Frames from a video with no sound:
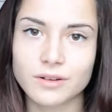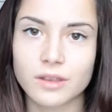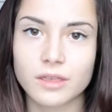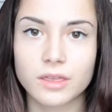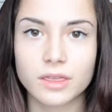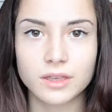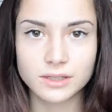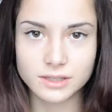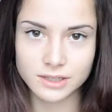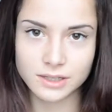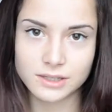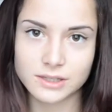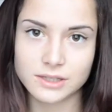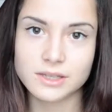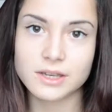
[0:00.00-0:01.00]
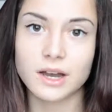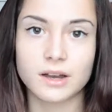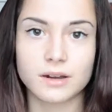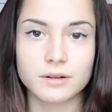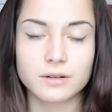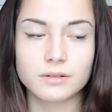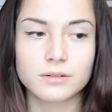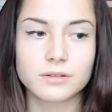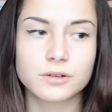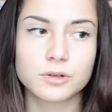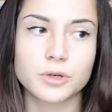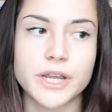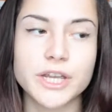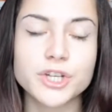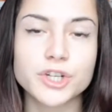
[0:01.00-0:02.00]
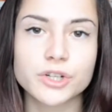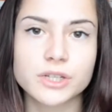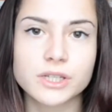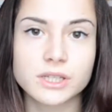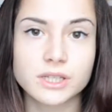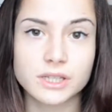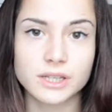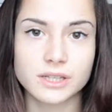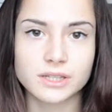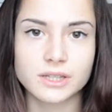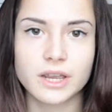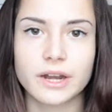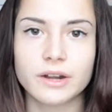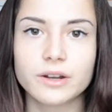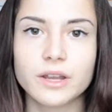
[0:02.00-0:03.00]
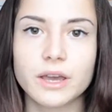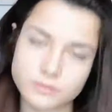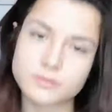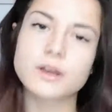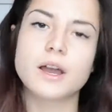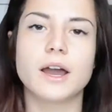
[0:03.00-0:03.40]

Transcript: or the things they see are creatures that scare them.